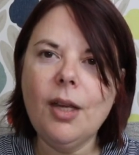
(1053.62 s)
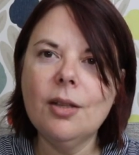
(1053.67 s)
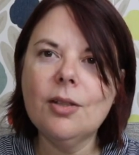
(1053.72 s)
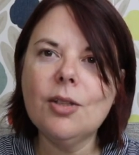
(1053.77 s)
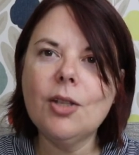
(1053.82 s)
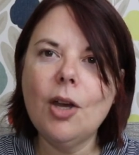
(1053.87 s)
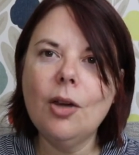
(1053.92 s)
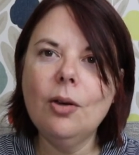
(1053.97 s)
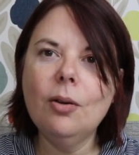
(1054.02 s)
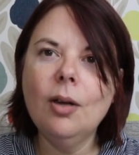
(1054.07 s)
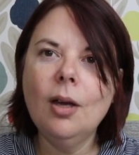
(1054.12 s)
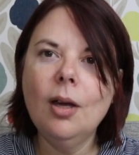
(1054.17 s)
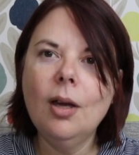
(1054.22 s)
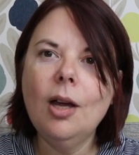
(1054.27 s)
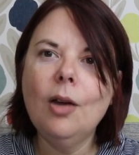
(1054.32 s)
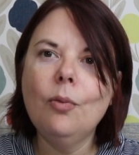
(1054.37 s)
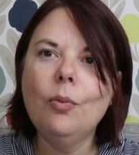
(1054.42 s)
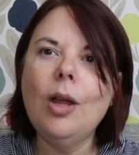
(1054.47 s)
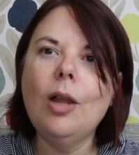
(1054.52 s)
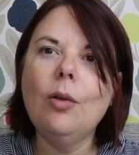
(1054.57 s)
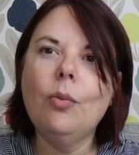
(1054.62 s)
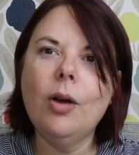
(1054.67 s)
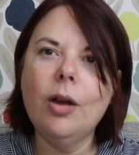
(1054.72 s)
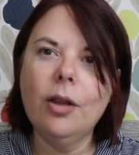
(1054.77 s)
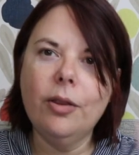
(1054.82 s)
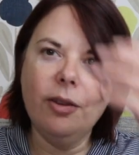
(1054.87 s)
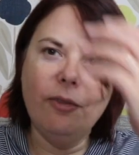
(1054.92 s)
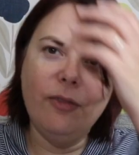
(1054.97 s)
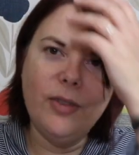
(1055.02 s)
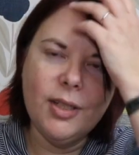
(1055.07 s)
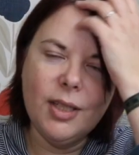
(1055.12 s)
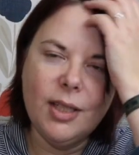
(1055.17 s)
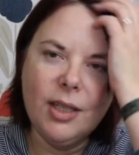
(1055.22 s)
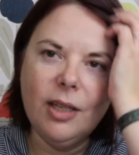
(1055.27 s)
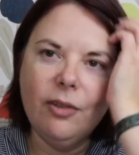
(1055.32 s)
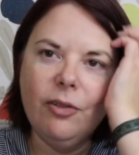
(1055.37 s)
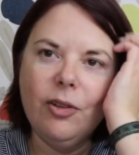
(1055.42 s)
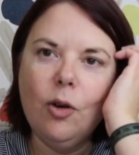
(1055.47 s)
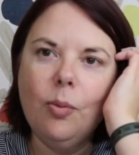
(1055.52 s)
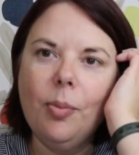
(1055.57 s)
So well worth a visit
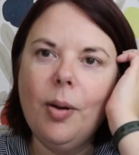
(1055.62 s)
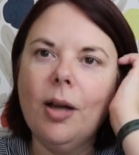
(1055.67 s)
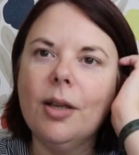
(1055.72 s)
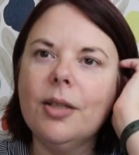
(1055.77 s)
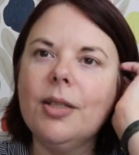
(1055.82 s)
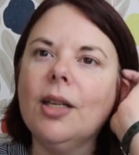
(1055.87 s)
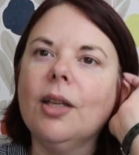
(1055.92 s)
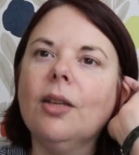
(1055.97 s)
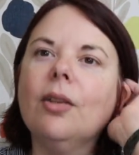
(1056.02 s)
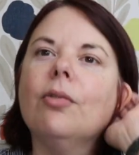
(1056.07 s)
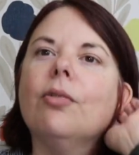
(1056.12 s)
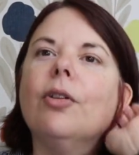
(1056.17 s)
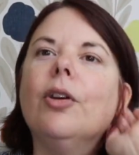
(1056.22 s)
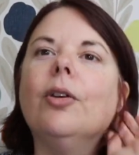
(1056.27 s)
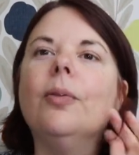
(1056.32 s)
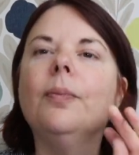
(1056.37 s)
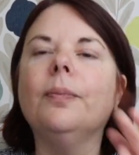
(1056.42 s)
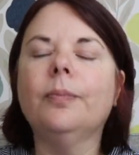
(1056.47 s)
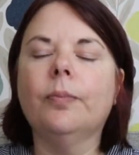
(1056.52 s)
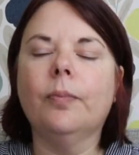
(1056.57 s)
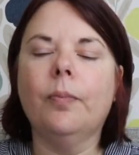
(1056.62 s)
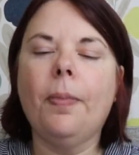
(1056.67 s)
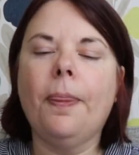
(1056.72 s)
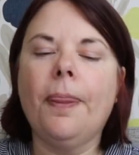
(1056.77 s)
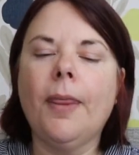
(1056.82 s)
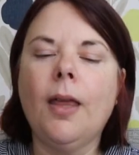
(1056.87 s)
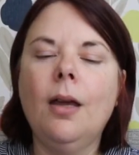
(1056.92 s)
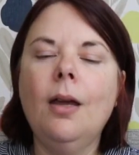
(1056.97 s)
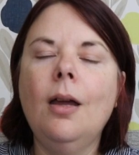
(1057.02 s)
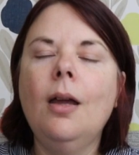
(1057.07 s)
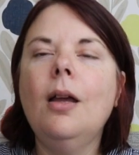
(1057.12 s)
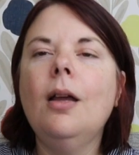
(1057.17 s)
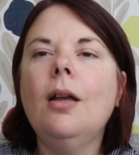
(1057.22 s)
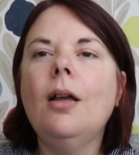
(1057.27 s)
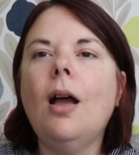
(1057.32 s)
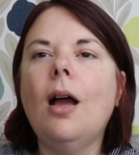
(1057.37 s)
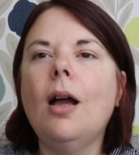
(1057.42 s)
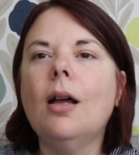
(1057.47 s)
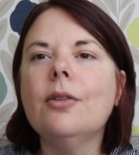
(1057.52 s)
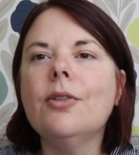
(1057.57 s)
if you're passing through.
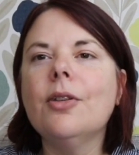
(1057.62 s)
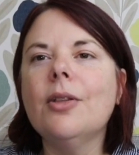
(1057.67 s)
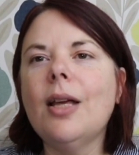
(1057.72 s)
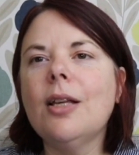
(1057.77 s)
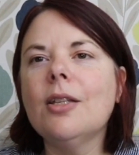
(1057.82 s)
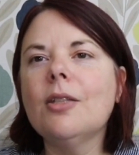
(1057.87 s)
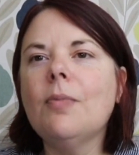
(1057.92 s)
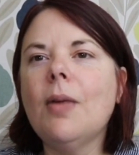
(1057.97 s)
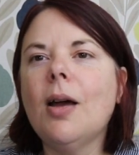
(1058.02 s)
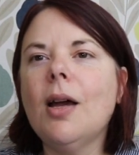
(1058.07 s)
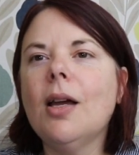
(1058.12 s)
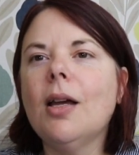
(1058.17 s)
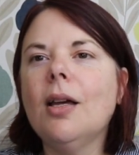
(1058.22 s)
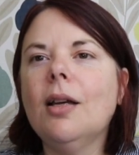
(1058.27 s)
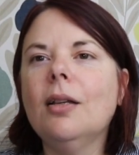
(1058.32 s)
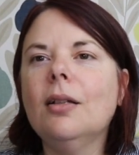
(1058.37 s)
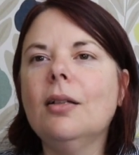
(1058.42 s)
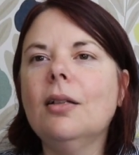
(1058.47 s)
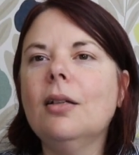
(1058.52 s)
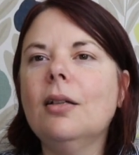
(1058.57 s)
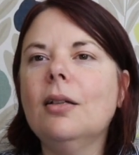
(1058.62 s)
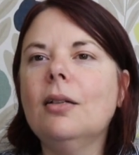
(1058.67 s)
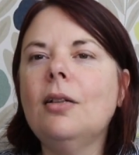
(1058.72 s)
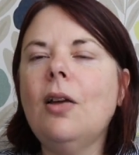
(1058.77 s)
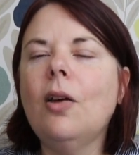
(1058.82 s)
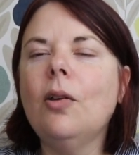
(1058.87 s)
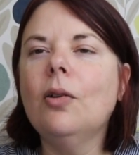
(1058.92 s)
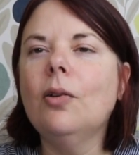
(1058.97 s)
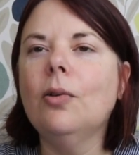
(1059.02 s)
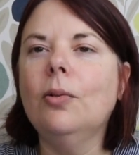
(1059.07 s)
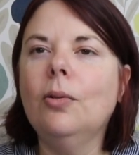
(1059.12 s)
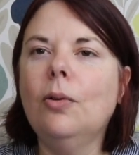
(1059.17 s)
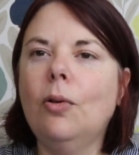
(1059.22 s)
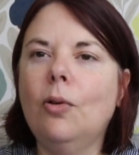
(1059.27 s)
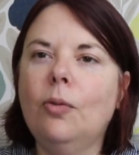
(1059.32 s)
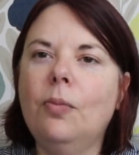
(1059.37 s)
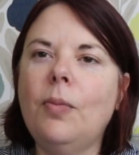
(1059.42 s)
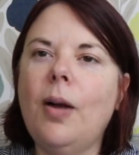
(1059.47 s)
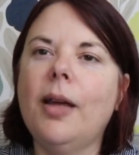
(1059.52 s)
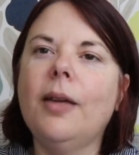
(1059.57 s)
So that's my local,
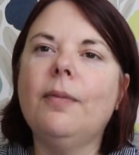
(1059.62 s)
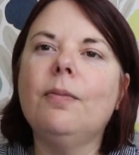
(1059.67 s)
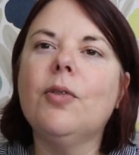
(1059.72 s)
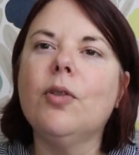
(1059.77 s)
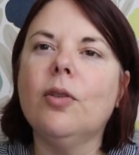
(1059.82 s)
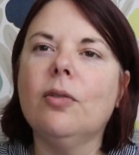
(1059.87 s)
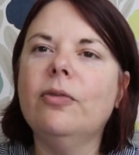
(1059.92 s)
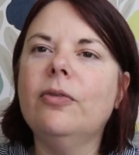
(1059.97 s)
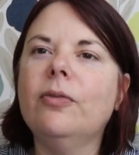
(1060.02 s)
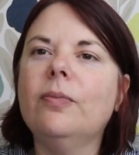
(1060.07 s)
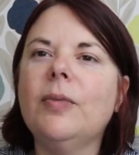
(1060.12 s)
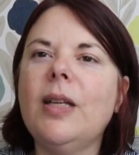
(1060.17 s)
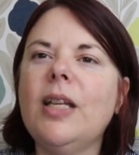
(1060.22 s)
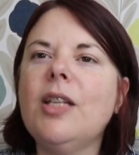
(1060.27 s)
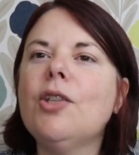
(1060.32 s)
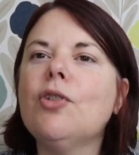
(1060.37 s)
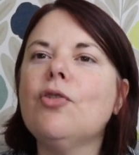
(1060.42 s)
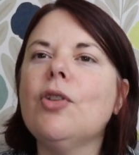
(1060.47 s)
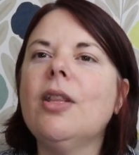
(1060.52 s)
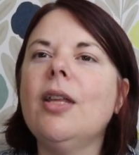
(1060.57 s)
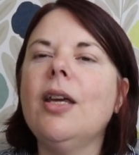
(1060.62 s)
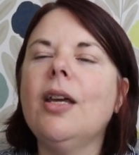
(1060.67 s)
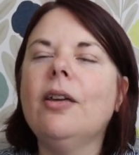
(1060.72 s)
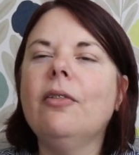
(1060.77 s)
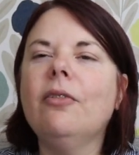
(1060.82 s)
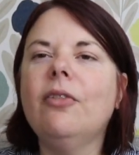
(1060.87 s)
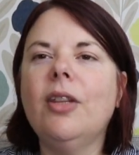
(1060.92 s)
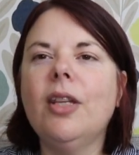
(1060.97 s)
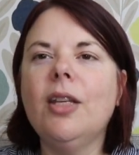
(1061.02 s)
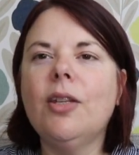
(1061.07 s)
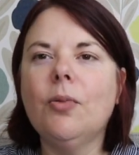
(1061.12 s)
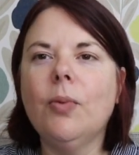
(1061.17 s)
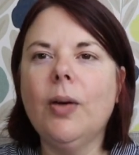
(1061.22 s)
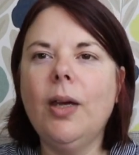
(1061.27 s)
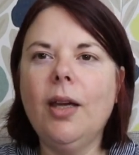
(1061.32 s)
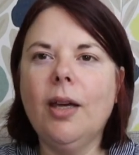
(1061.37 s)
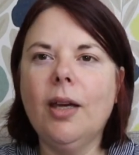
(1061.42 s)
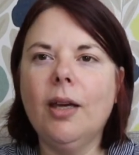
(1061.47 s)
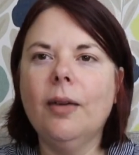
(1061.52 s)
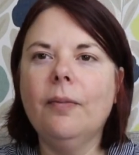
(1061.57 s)
or my sort of history thing for this
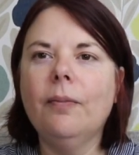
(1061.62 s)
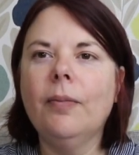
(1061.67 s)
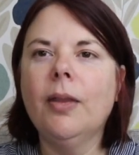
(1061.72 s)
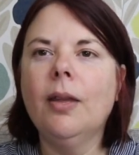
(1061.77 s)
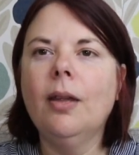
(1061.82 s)
week.